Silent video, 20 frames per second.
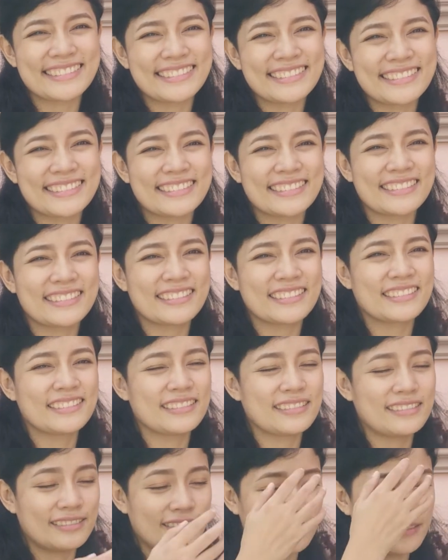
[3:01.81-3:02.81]

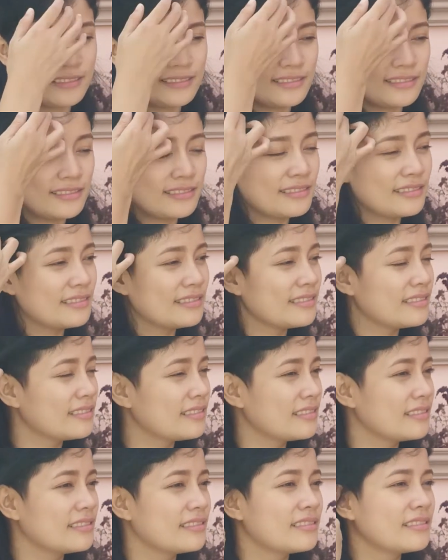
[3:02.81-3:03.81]

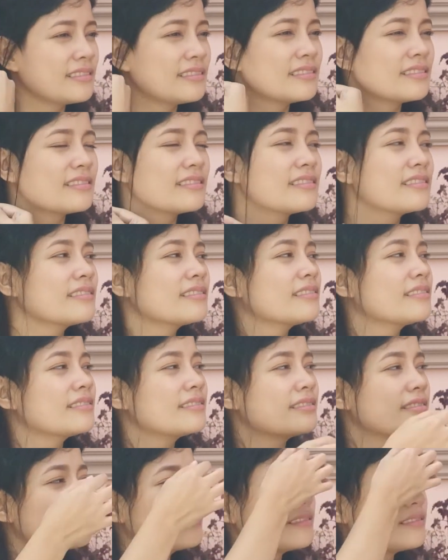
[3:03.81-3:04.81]

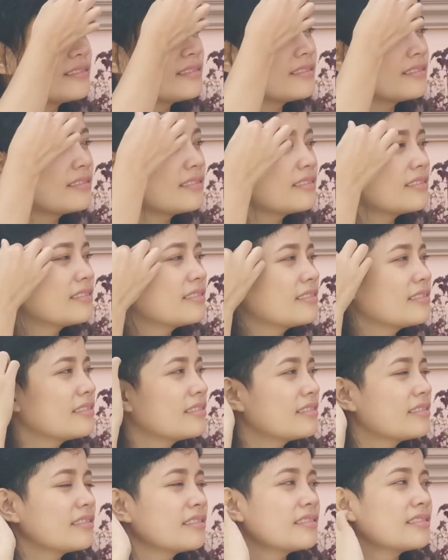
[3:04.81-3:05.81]

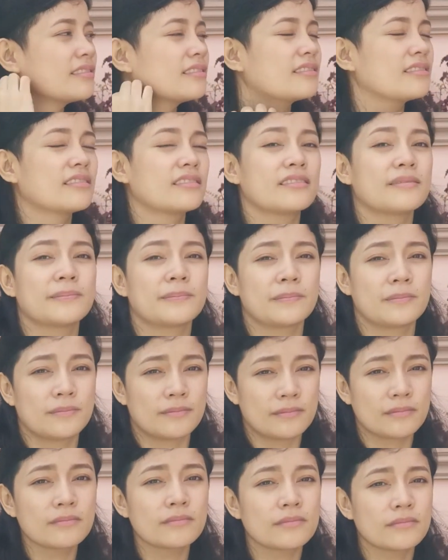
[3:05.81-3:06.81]

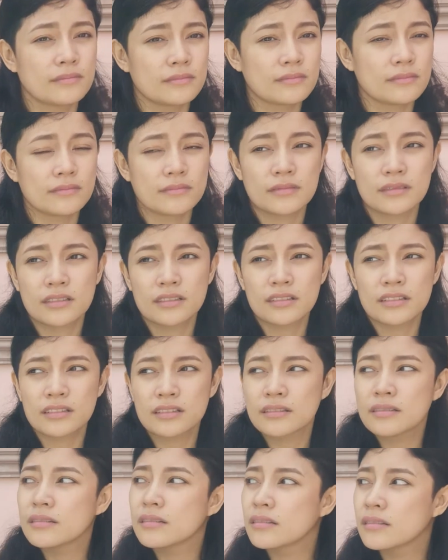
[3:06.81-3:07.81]

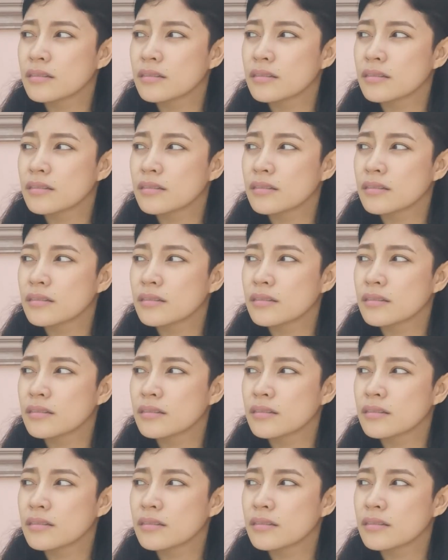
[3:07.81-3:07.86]
(not speaking)